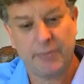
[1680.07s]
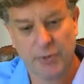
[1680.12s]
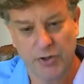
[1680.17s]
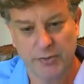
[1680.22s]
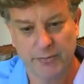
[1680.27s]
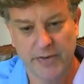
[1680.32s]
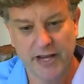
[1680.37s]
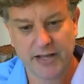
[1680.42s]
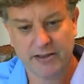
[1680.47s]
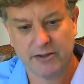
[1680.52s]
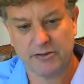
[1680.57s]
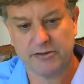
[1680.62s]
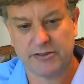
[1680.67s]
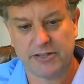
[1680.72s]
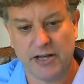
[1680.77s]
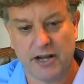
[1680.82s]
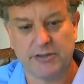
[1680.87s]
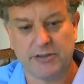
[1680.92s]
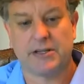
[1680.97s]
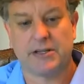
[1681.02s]
able to make those
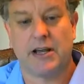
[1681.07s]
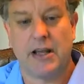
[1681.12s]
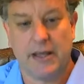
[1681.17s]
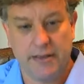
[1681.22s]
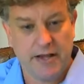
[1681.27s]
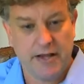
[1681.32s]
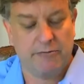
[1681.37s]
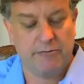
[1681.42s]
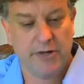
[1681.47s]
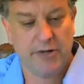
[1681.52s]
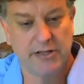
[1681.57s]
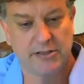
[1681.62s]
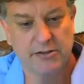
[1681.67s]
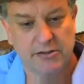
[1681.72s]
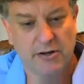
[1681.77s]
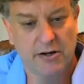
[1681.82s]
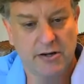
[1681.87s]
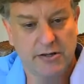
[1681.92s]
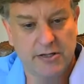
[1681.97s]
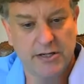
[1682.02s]
cells and then really
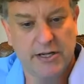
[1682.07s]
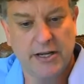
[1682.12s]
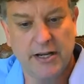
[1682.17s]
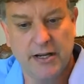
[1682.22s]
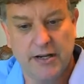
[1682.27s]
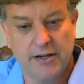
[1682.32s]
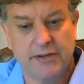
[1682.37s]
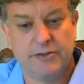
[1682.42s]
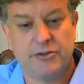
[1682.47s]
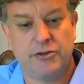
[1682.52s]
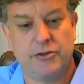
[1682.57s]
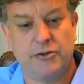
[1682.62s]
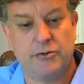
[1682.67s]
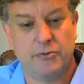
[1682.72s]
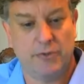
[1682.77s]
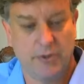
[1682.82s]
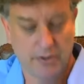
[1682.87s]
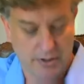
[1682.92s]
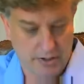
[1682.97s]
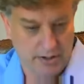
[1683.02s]
start digging
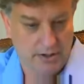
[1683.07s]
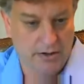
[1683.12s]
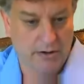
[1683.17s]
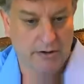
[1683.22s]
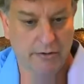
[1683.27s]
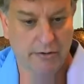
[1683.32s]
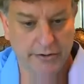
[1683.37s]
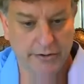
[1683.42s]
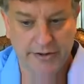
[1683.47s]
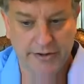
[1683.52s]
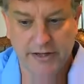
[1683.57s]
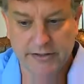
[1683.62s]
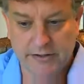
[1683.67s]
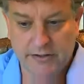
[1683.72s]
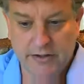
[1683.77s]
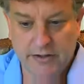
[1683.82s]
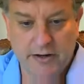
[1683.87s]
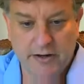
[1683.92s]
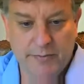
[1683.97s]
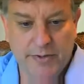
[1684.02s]
into all the
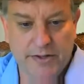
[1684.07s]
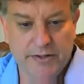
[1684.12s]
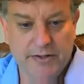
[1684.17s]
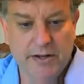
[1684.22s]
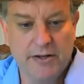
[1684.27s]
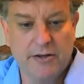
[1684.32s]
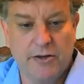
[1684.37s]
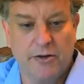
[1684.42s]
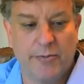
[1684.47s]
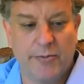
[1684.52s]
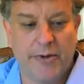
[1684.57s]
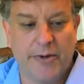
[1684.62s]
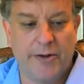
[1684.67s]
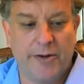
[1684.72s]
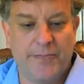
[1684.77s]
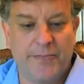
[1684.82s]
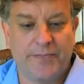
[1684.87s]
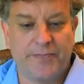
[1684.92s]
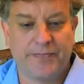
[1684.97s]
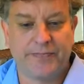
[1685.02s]
things that I've been telling you about.